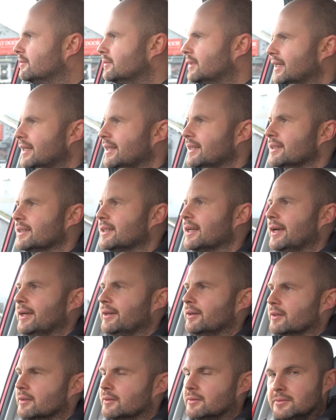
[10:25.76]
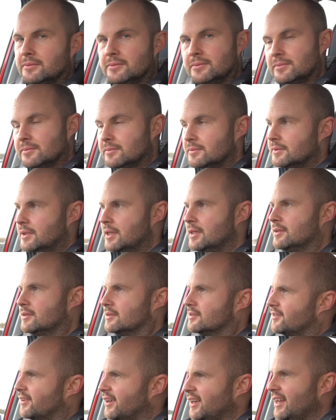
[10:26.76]
That indicator,
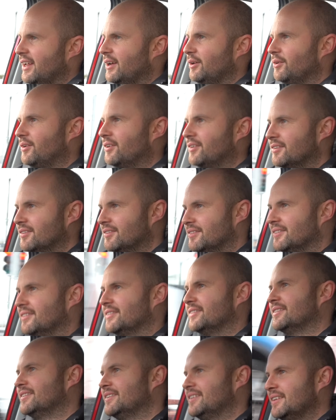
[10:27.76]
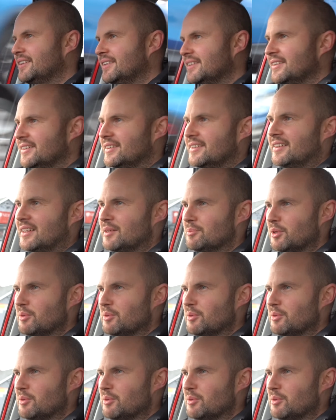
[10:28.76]
it's very loud. That